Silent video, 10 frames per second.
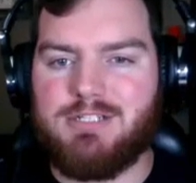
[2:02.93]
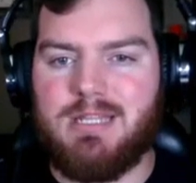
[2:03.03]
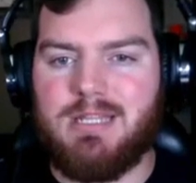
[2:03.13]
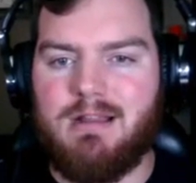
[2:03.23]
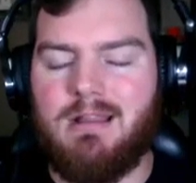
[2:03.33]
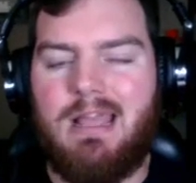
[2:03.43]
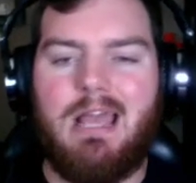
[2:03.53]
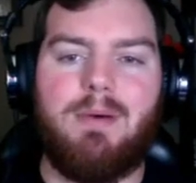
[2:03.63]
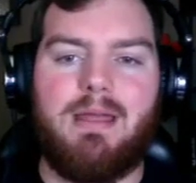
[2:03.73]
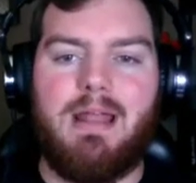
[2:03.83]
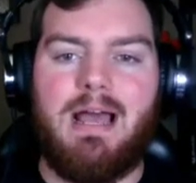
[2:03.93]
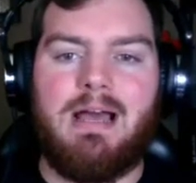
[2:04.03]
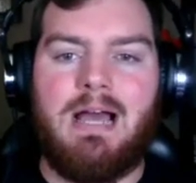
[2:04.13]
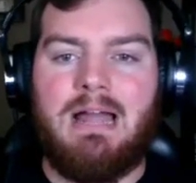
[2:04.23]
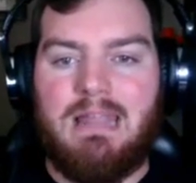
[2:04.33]
there. But
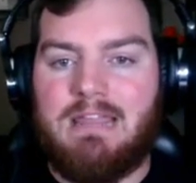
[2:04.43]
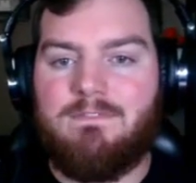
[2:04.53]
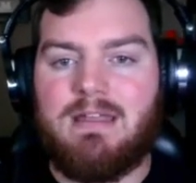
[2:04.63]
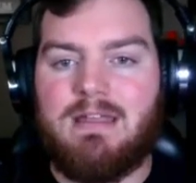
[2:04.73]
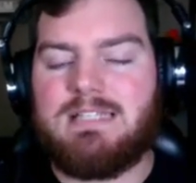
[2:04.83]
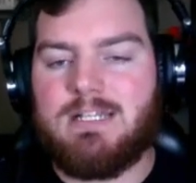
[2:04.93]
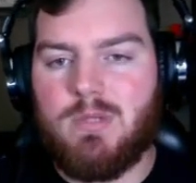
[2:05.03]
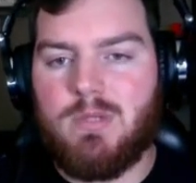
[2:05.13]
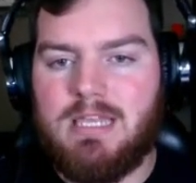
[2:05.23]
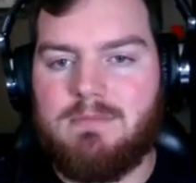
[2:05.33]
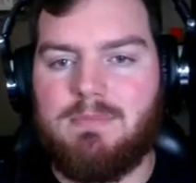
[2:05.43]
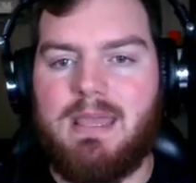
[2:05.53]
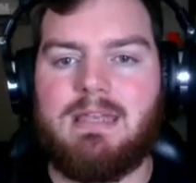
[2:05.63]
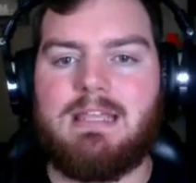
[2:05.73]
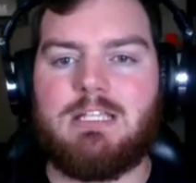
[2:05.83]
I like Felix. He has really good
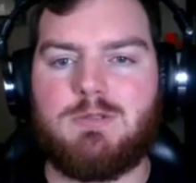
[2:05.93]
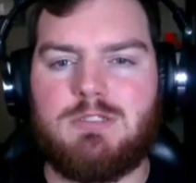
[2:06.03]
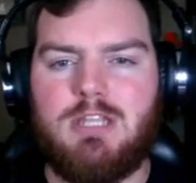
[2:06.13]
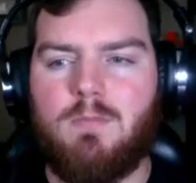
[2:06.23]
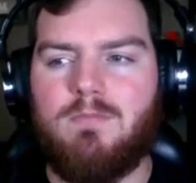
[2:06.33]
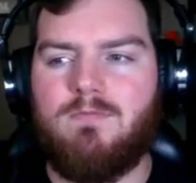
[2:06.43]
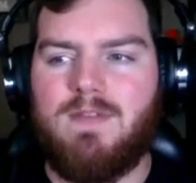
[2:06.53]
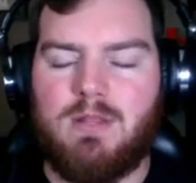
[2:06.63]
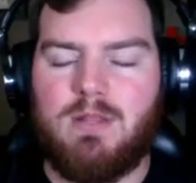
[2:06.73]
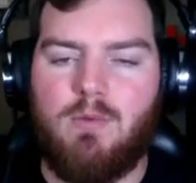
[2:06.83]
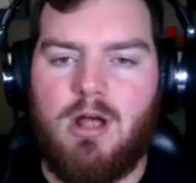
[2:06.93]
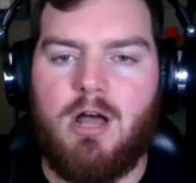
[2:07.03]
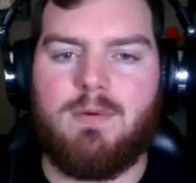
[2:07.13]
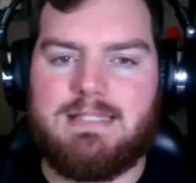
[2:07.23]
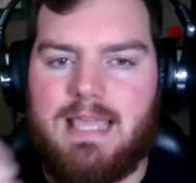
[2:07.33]
bend. He's still fairly raw
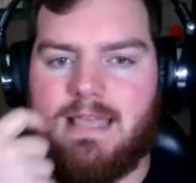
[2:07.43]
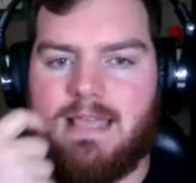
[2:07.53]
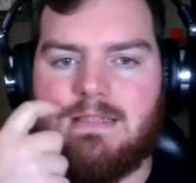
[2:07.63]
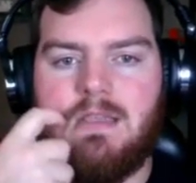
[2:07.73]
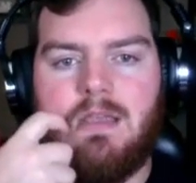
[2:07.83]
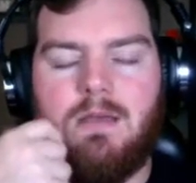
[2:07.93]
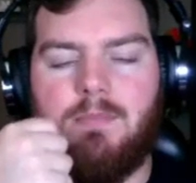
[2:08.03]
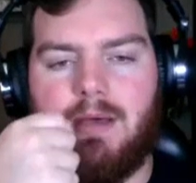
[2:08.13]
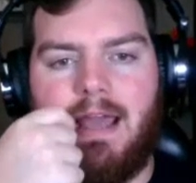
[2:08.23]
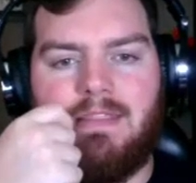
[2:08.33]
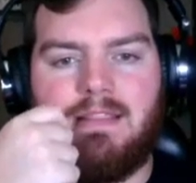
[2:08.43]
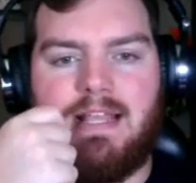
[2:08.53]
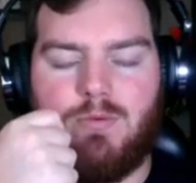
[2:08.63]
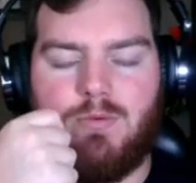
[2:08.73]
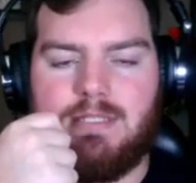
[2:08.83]
with his hands, but I think
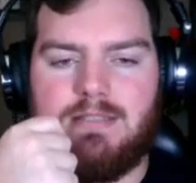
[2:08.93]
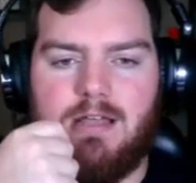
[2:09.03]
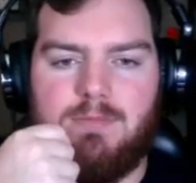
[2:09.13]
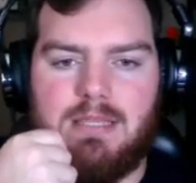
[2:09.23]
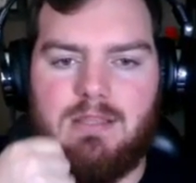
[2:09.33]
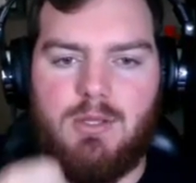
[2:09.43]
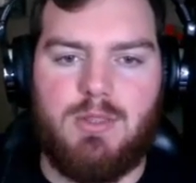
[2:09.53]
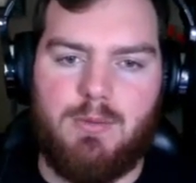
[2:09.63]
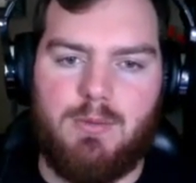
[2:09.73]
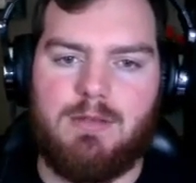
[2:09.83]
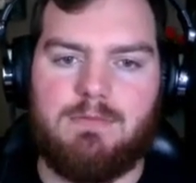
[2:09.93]
that's a really solid pick there at 31.